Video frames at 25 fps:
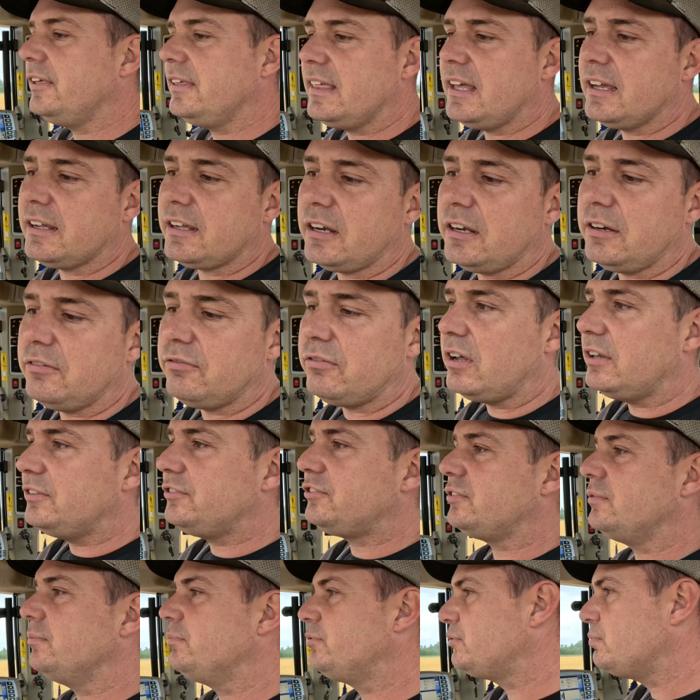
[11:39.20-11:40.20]
think they're going to run
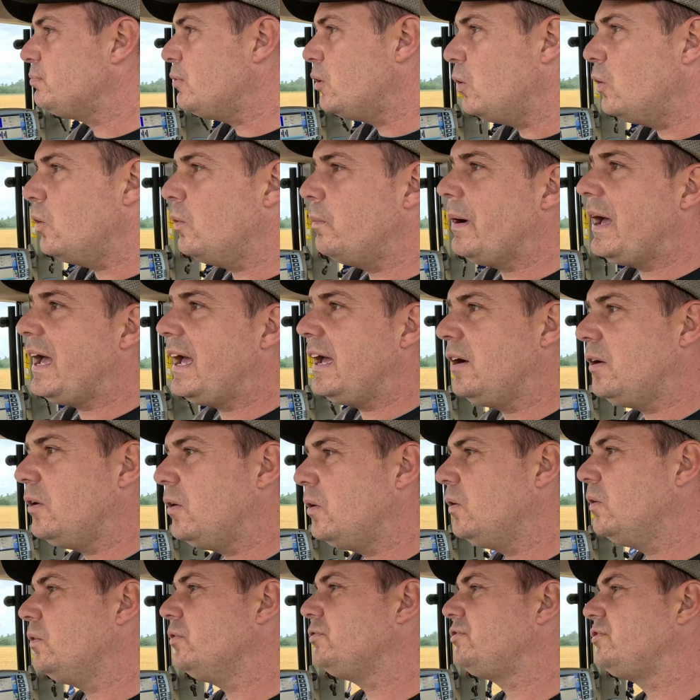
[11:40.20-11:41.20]
some small
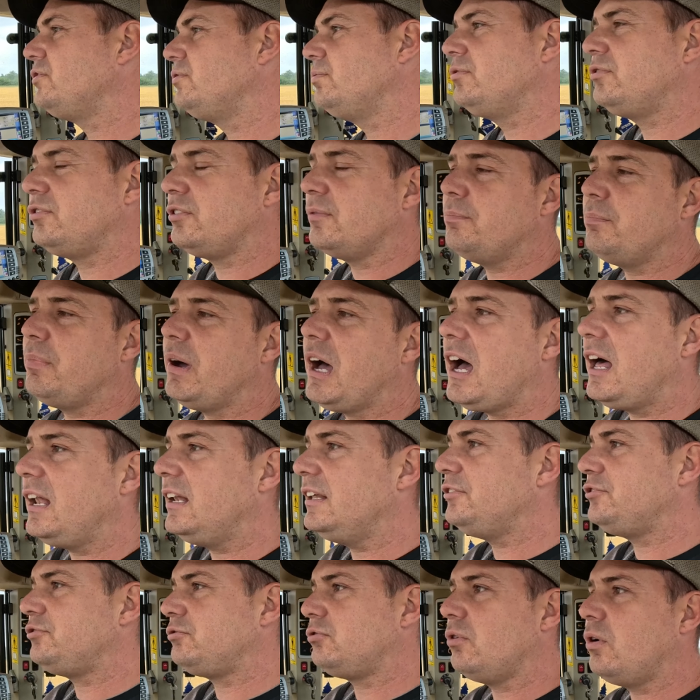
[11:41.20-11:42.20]
bales, some
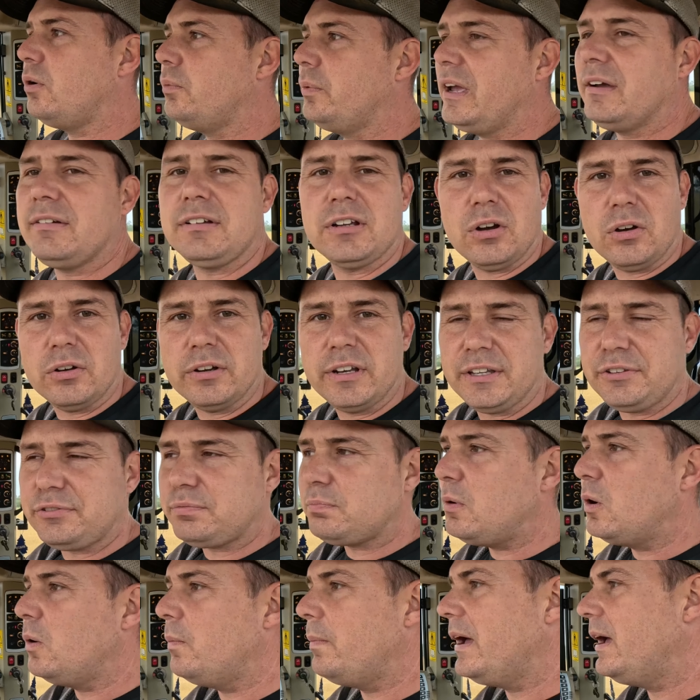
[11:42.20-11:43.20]
barley straw. We haven't got any
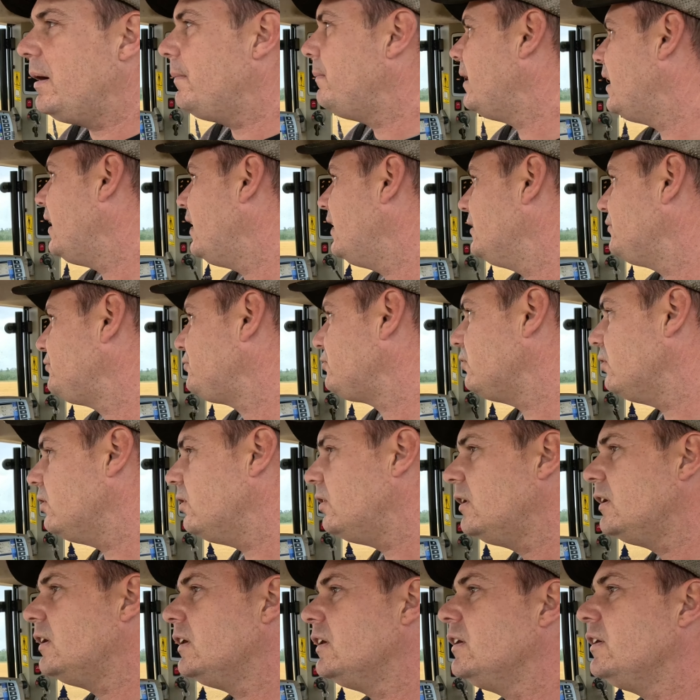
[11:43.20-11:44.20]
small bale barley straw,
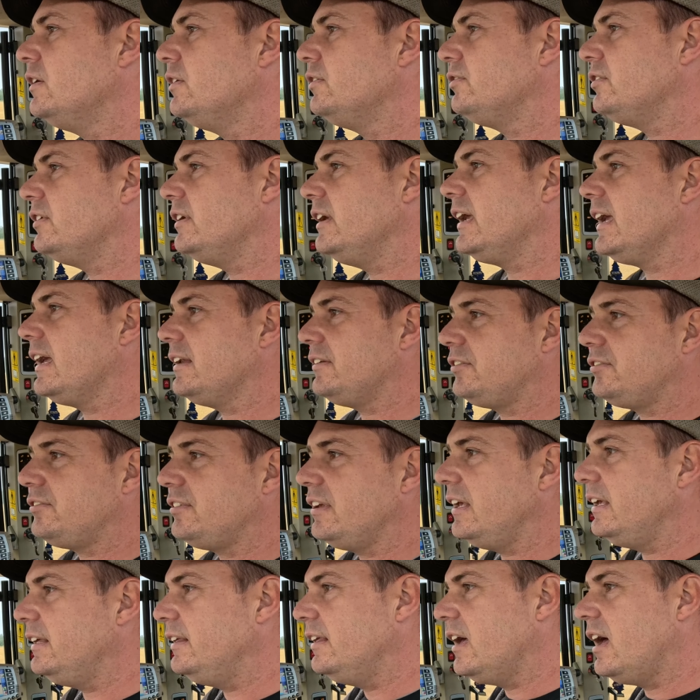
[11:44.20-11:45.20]
so you get to
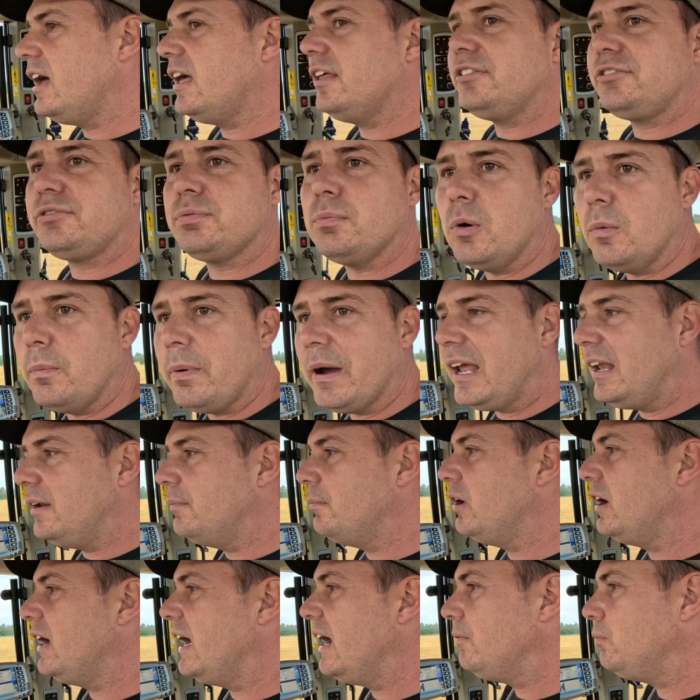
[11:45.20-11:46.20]
see the small baler
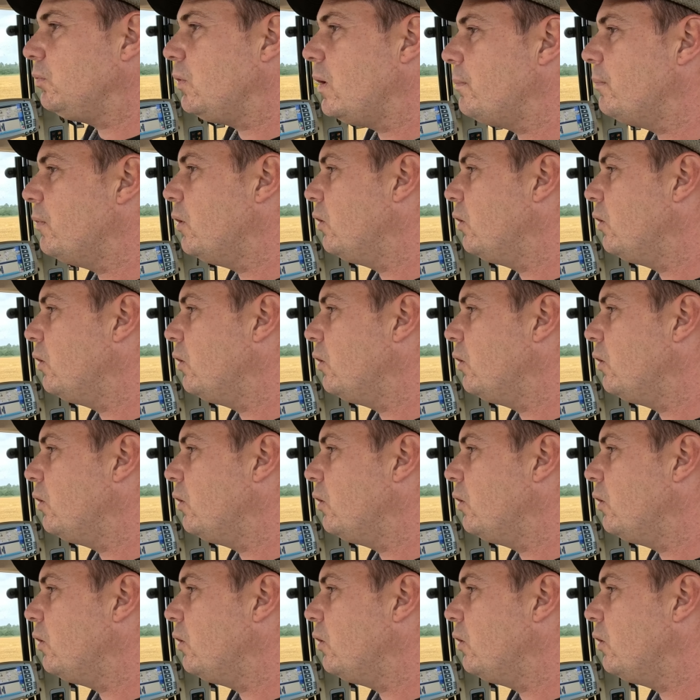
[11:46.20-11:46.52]
might have one